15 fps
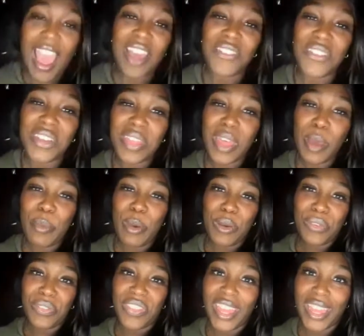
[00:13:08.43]
I feel that
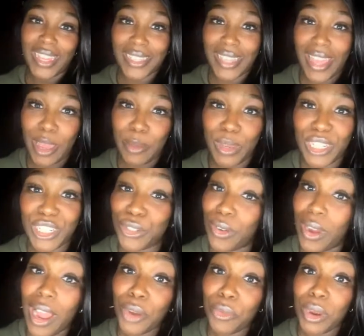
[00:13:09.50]
both things can be true.
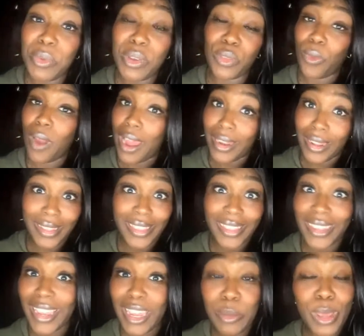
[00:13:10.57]
I agree with Rodney.
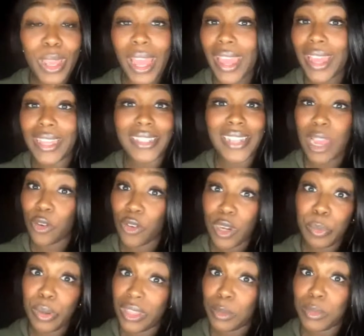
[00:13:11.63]
The NBA is not going to
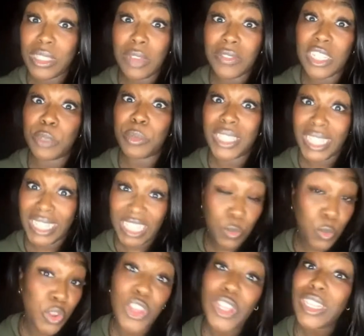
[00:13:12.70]
put themselves in a position
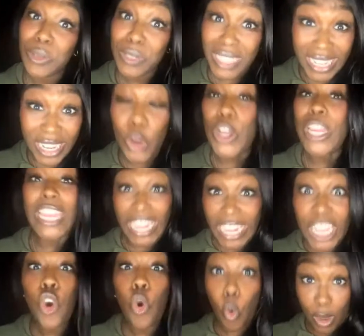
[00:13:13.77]
where they're losing
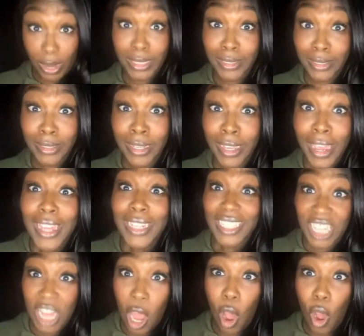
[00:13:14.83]
any coins. Mm-hmm.
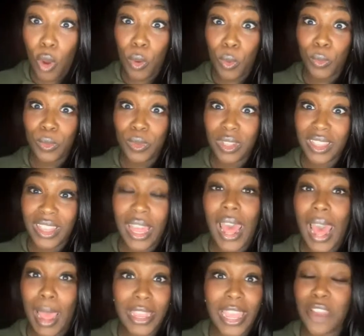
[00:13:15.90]
So
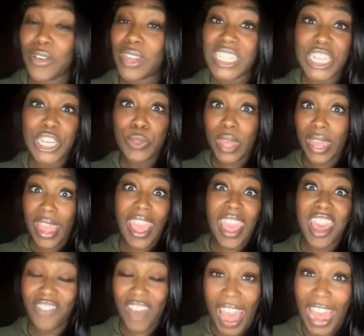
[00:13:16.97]
I guarantee you they
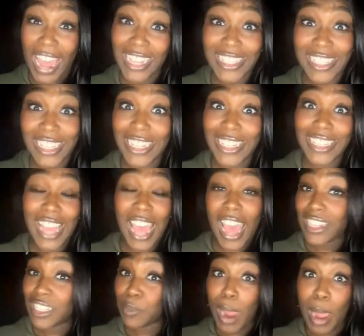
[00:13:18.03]
have eyes in the sky.
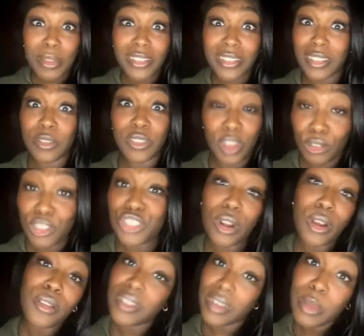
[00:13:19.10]
There's probably those
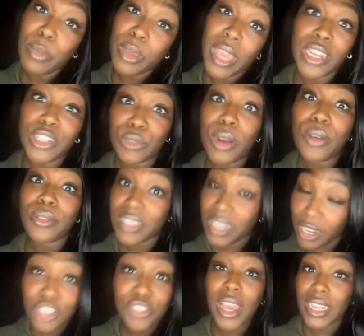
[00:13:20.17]
drones are NBA drones.
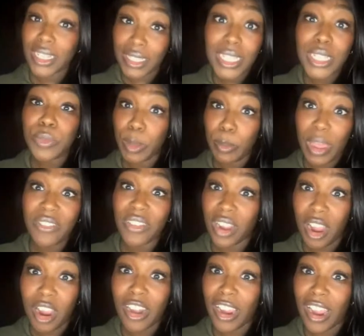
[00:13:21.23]
They're trying to see what Maverick
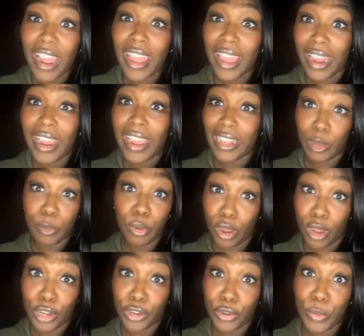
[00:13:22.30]
Carter and
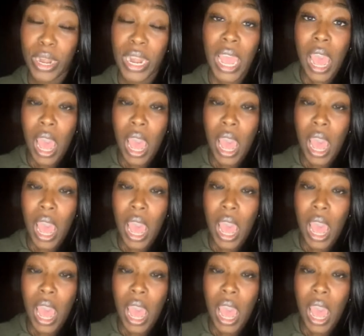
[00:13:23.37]
LeBron are doing.